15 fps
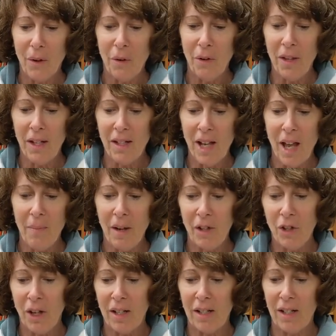Or that time I
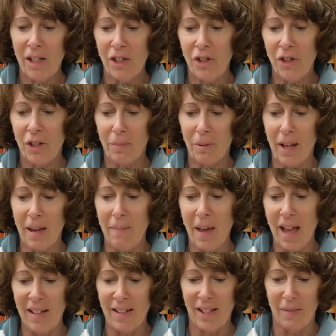tried to teach you to play
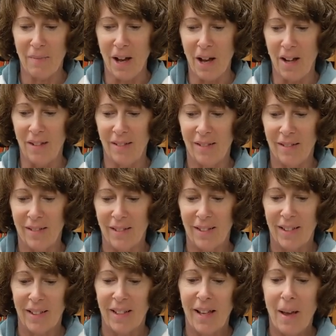basketball?
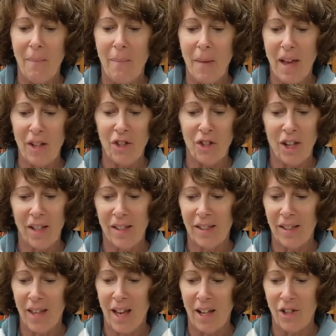Max shakes
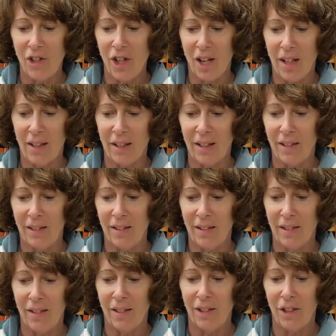his head, chuckling.
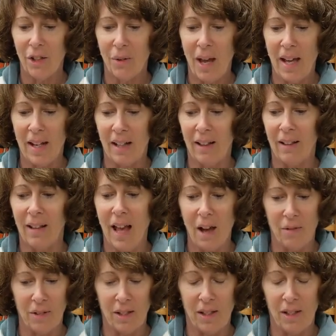You had a
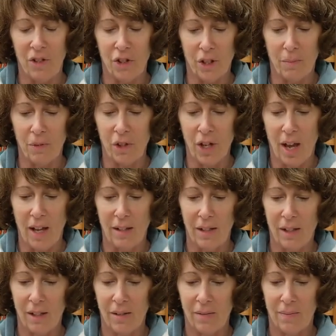lousy jump
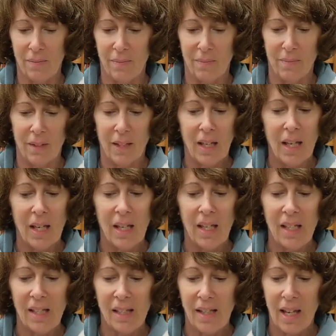shot.
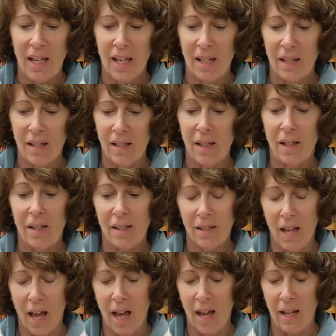He stands,
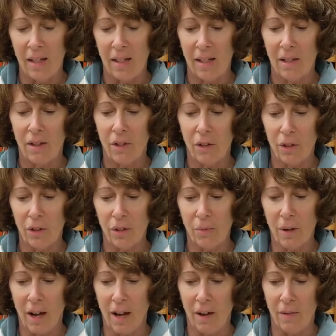sighs, looks
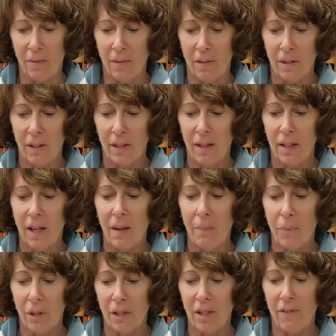around,
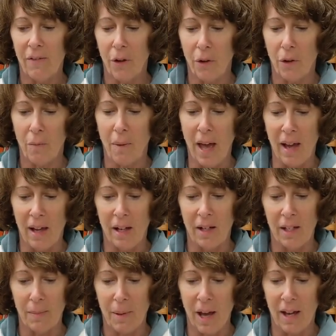and puts the photo back in
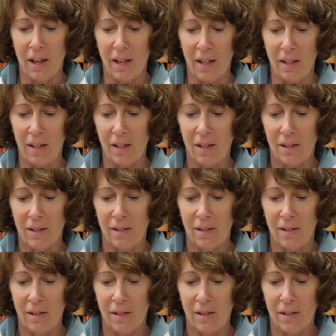his pocket.